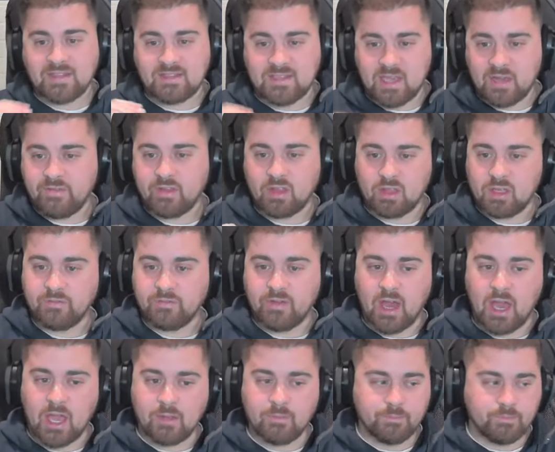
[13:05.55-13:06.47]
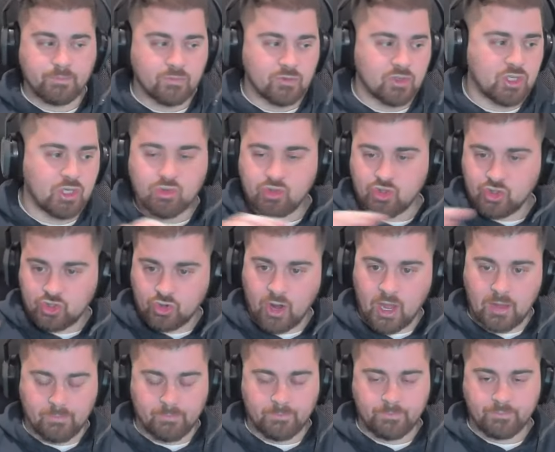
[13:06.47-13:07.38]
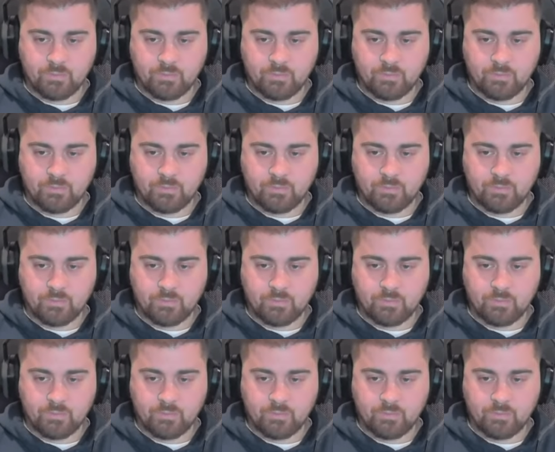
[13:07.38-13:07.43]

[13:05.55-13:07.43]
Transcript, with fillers: Devon Levi. Two straight.